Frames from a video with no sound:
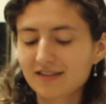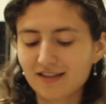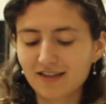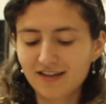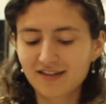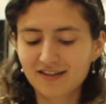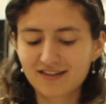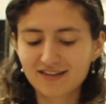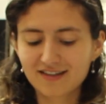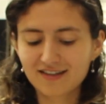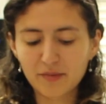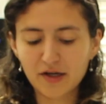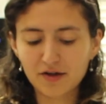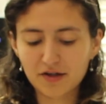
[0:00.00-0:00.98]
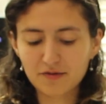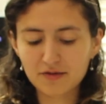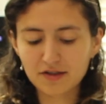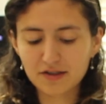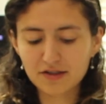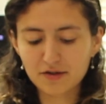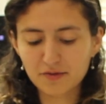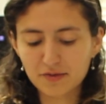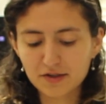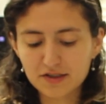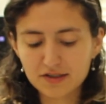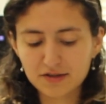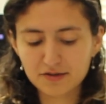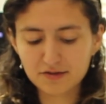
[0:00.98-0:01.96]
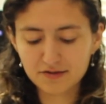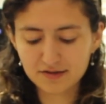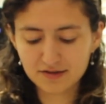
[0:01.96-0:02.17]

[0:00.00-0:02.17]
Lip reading: Oh my god, I really don't want to.